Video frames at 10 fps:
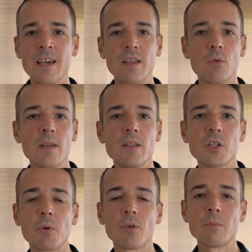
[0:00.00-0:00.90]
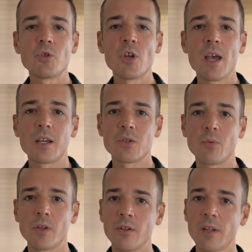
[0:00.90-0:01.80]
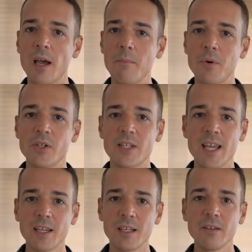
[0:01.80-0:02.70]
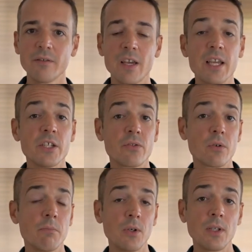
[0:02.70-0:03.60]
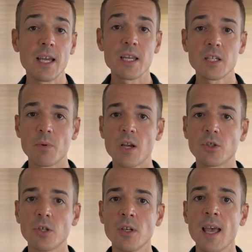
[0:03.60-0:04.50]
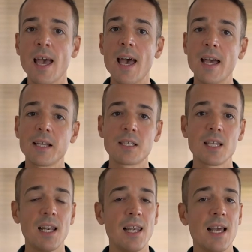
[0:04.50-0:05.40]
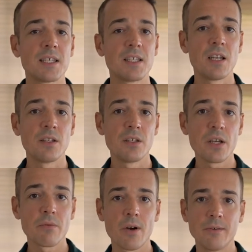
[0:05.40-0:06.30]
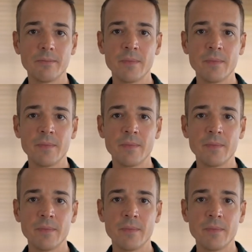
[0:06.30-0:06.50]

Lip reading: The way this program checks whether the number is negative is through Boolean expression x less than 0